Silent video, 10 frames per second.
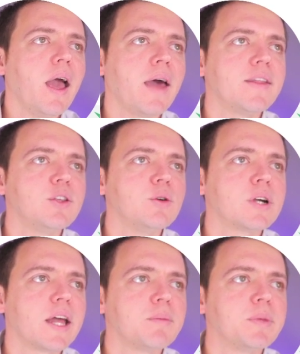and then you
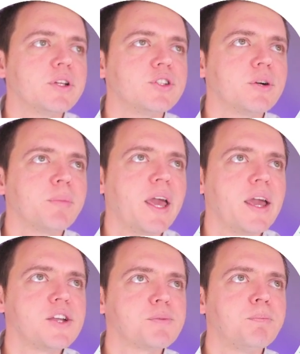kind of build your
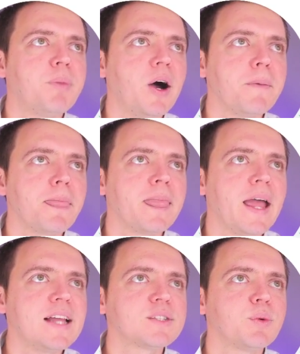page. But
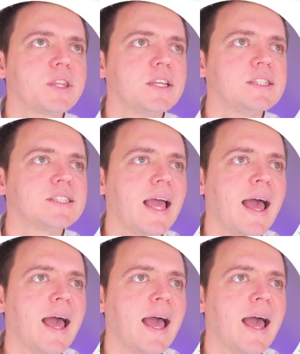that's what these